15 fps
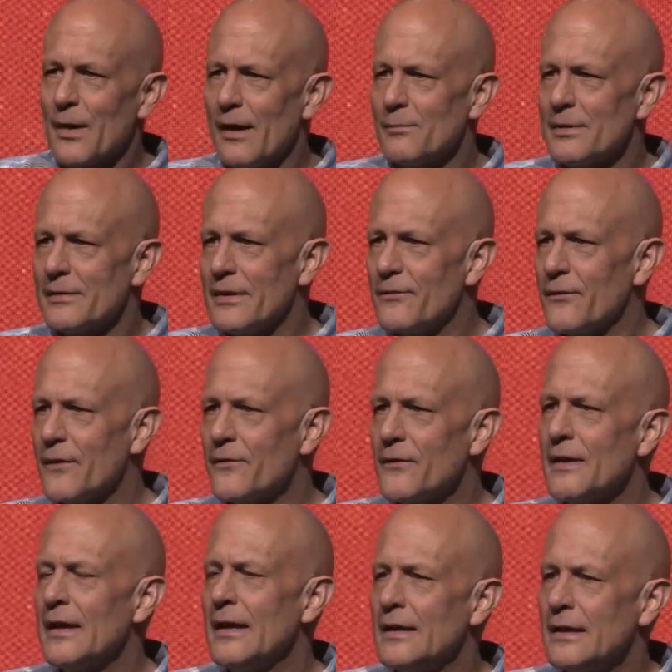probably
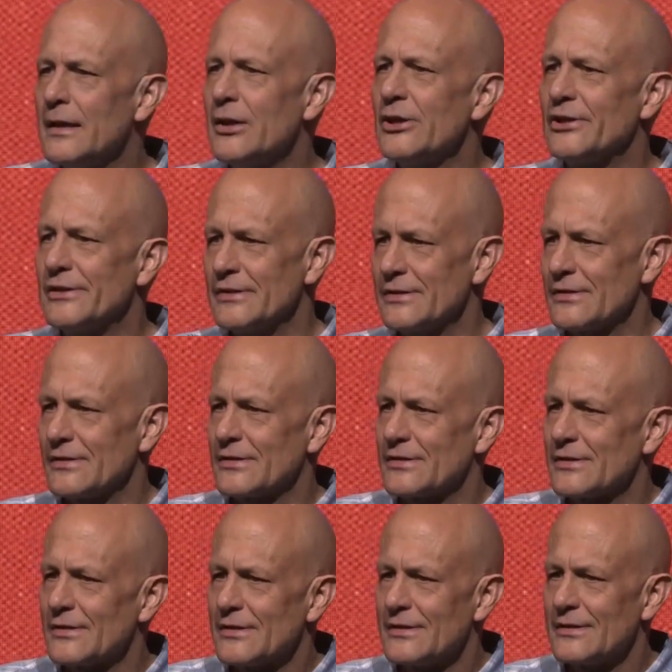15
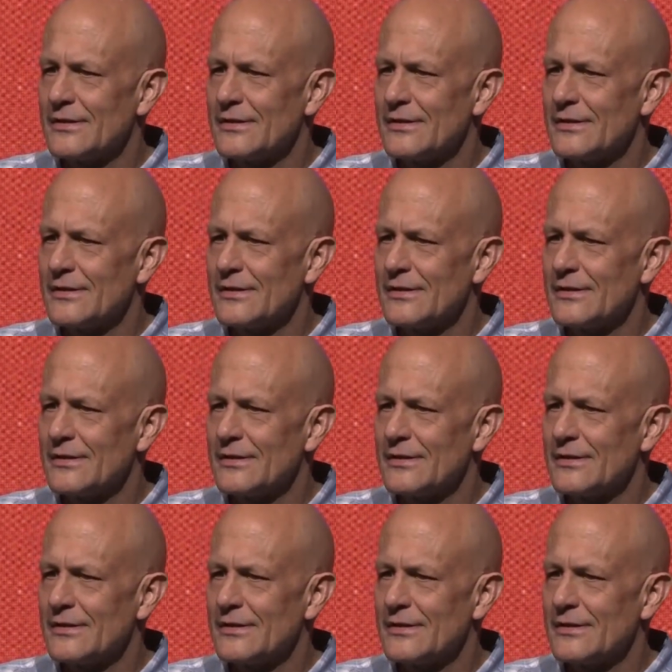years